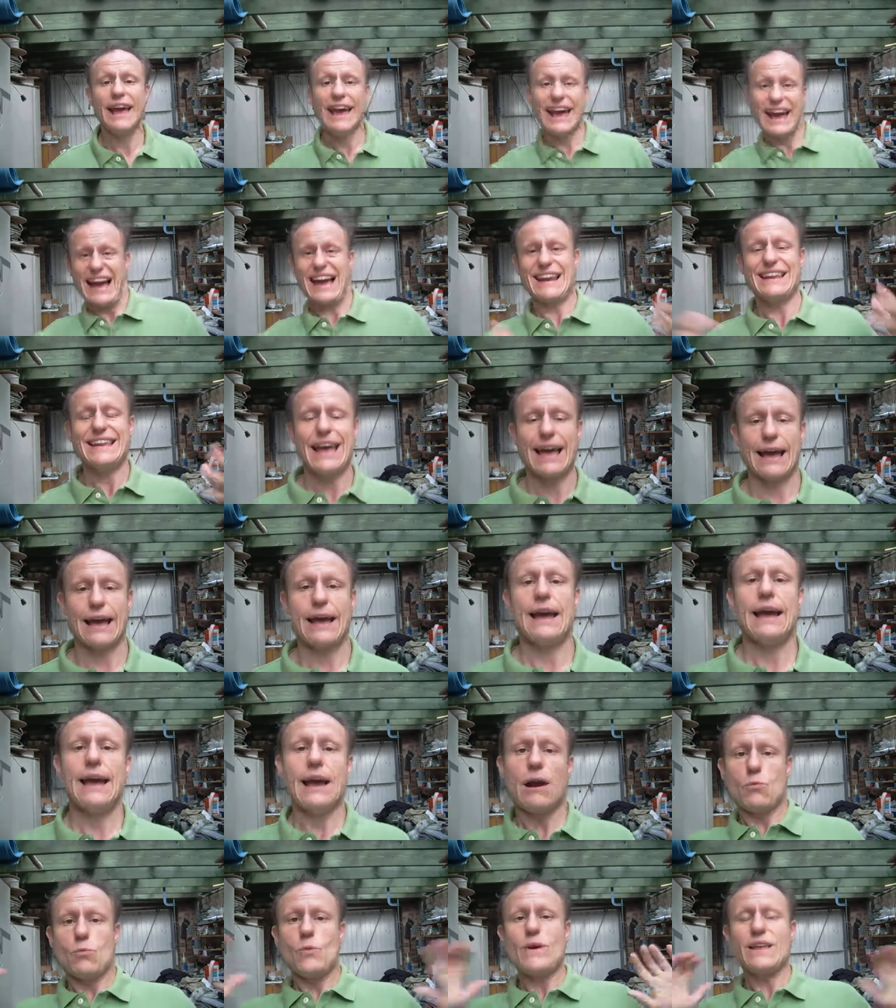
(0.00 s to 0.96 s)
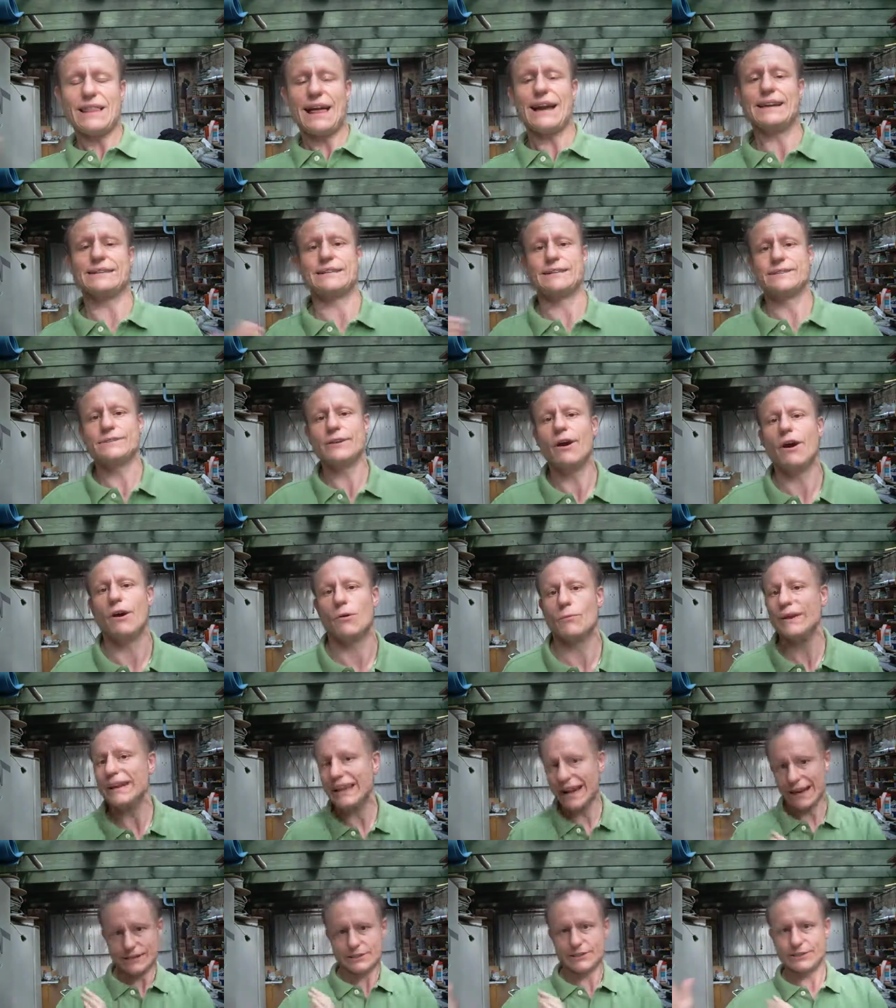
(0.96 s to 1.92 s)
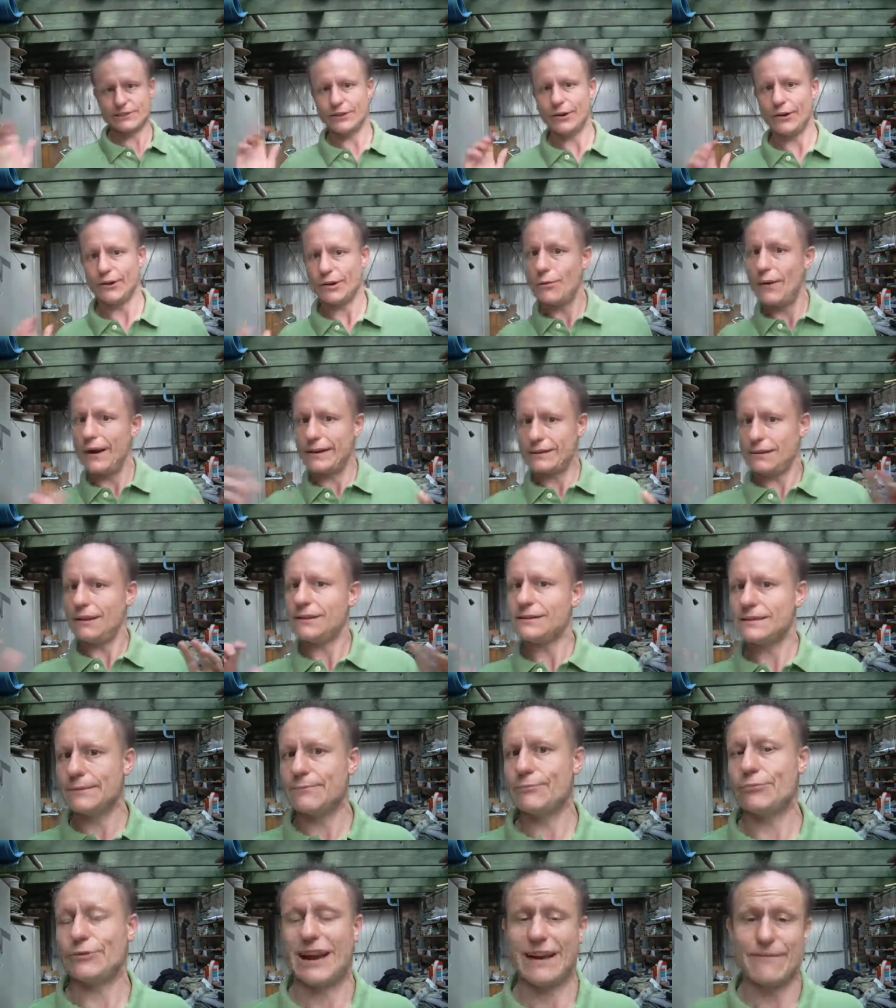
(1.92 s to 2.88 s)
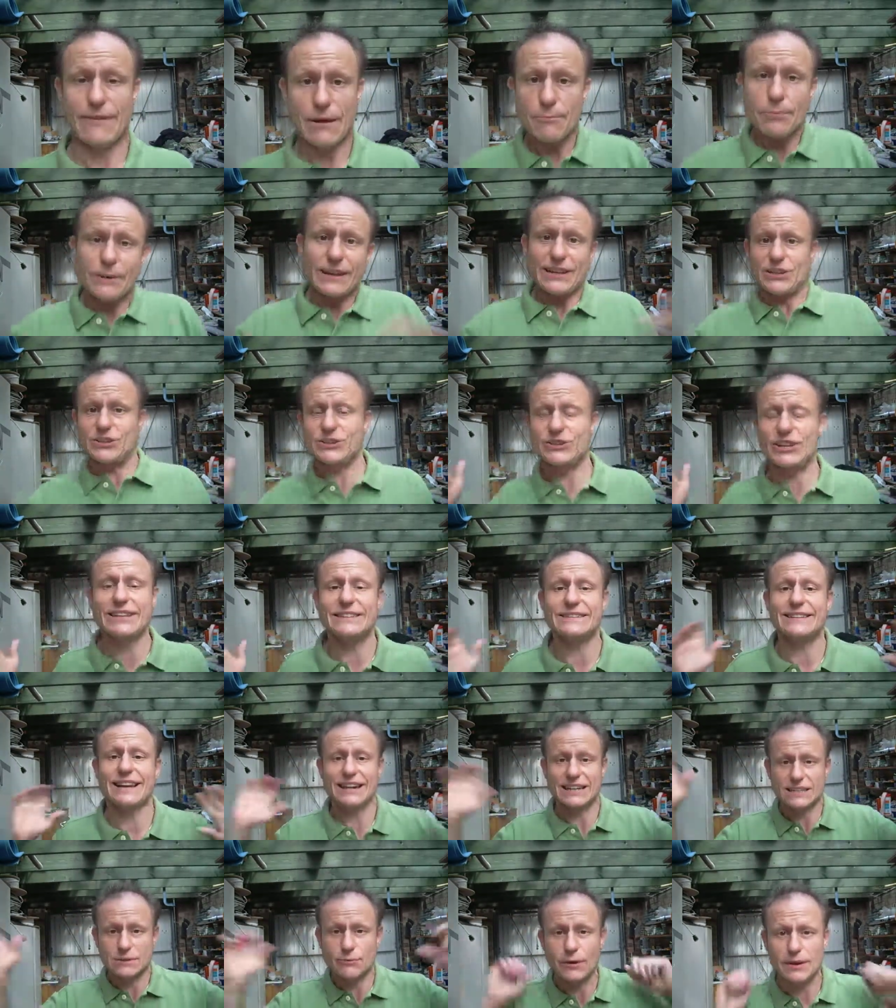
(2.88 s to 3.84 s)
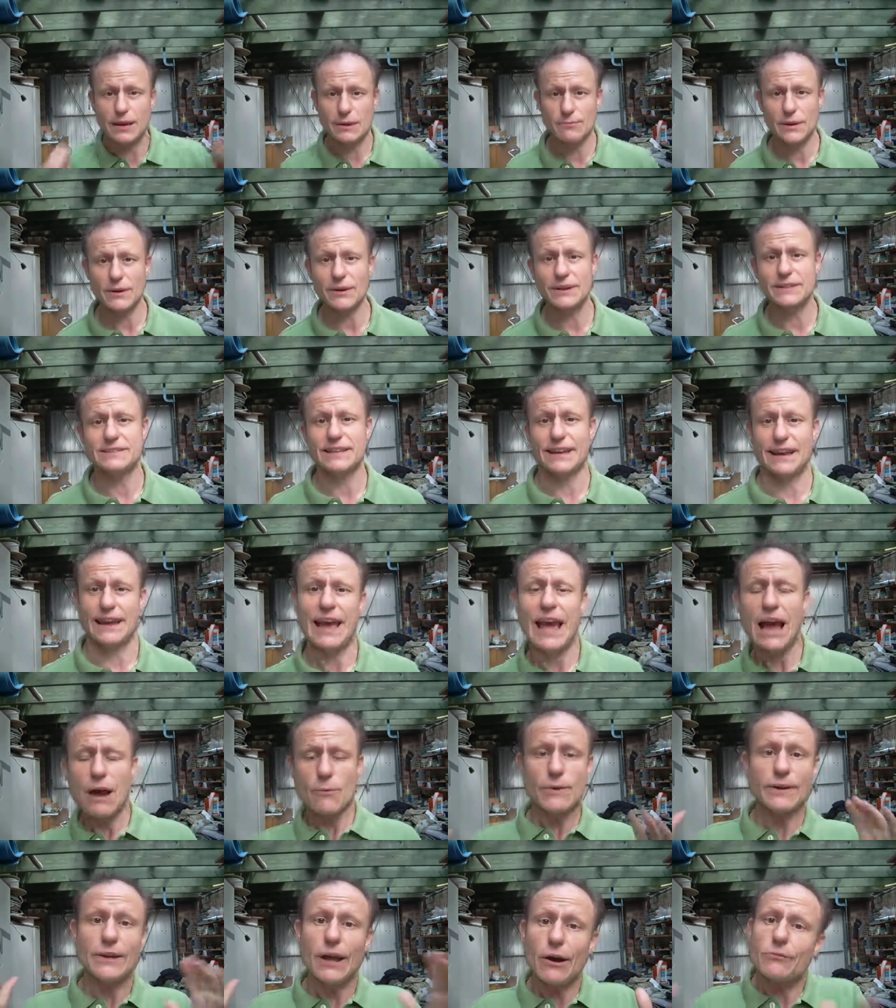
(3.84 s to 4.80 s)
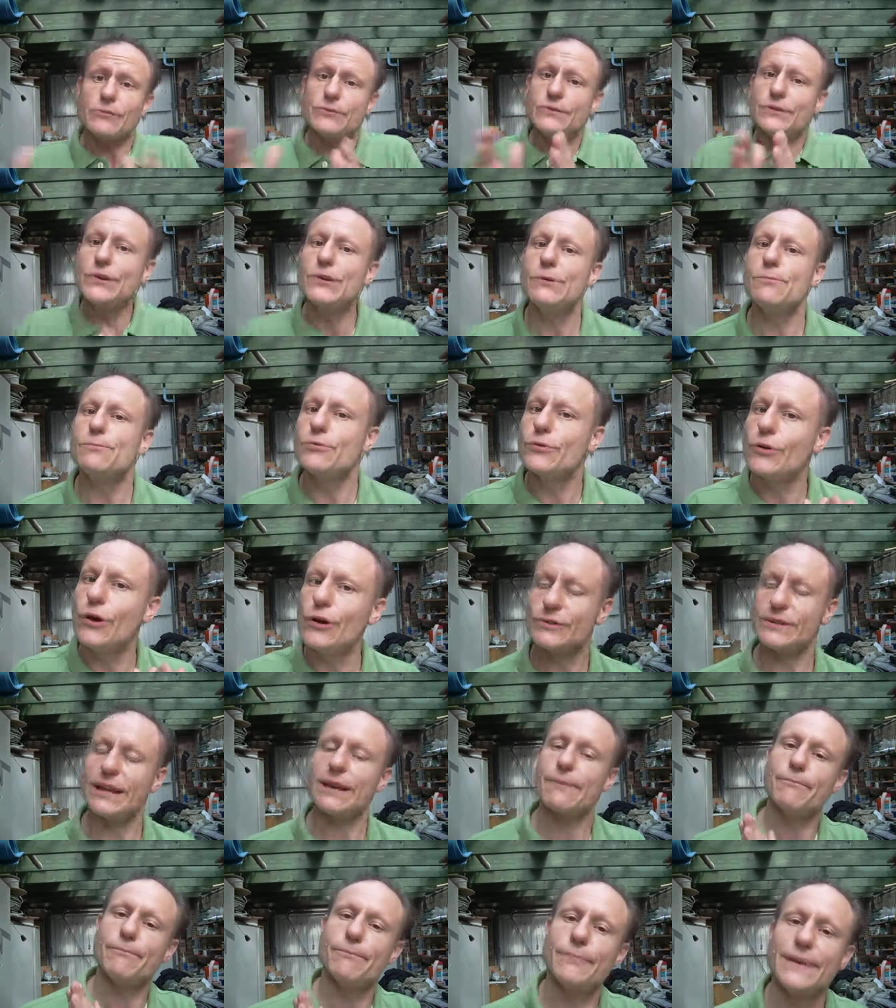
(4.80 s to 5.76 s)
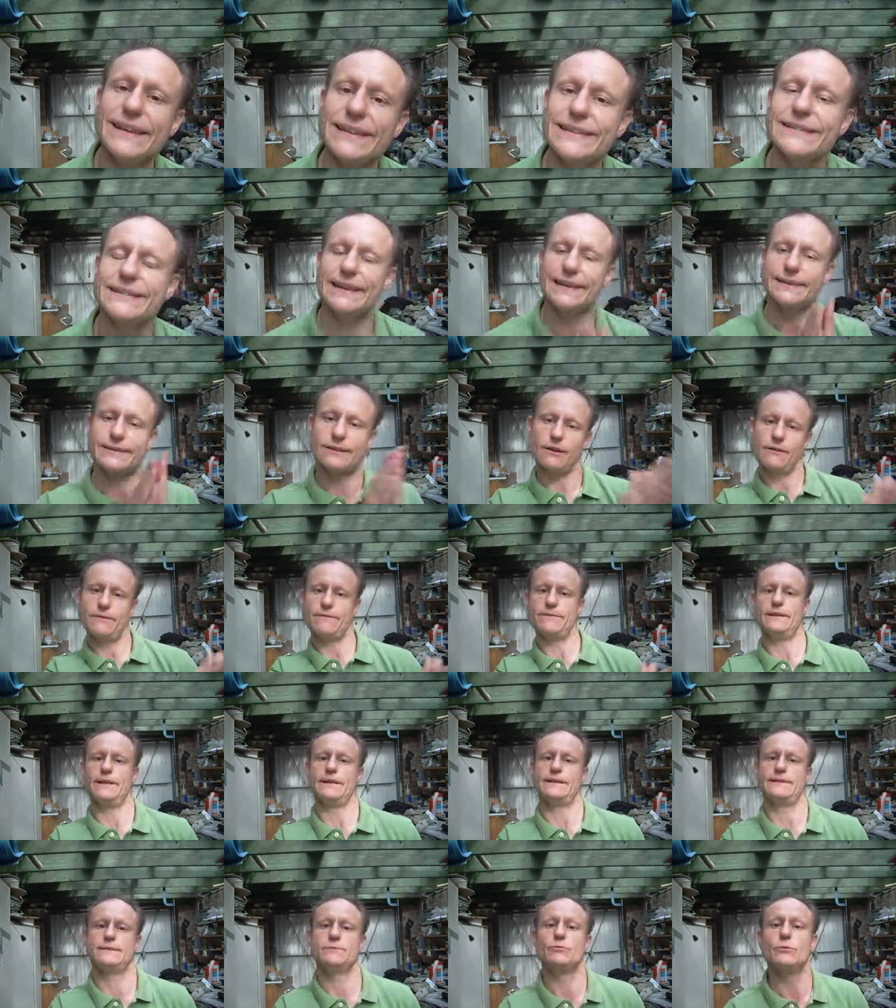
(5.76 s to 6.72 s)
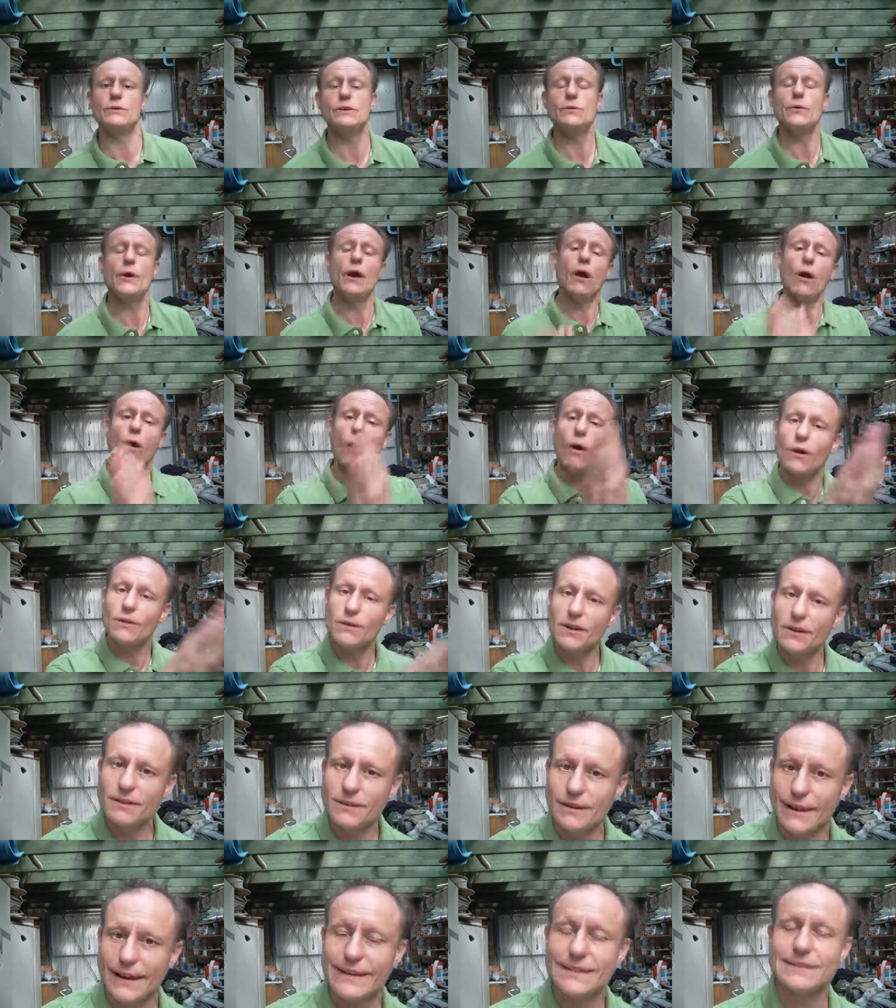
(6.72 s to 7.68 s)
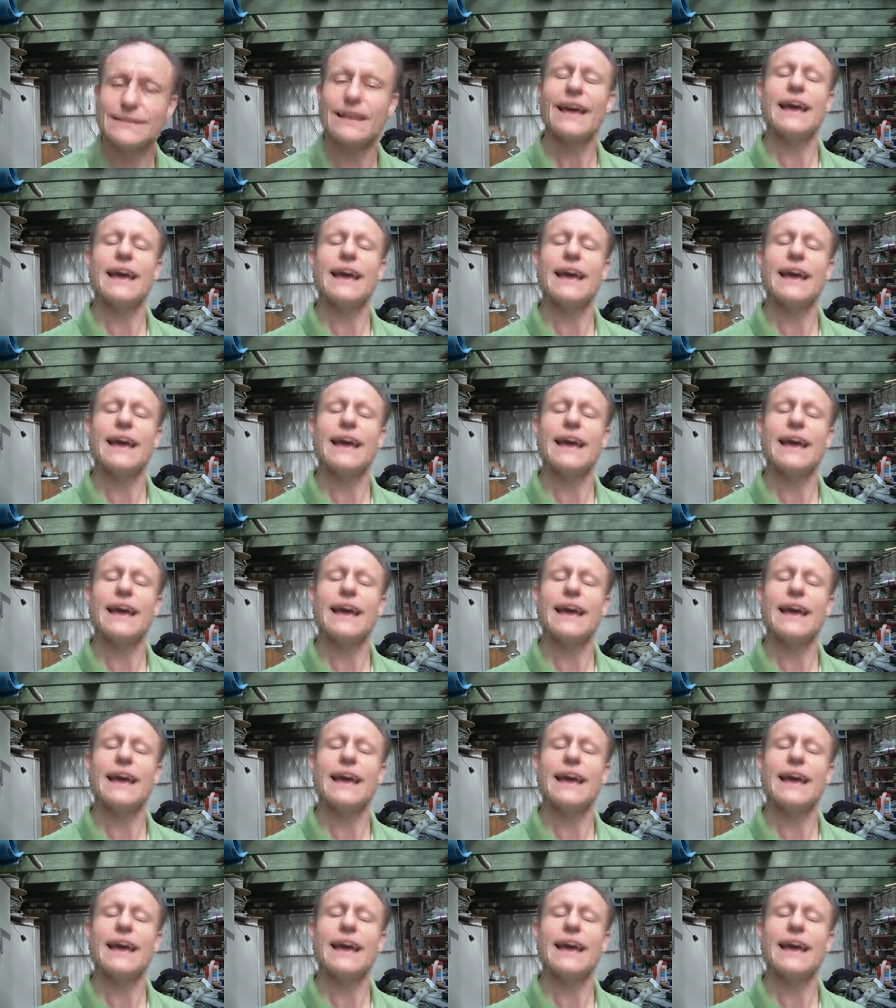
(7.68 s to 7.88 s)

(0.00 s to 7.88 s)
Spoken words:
And yeah, we like to talk. We actually talk quite a lot in private, but it's chit-chat because we're a community. We don't do project business off list. We do it all on list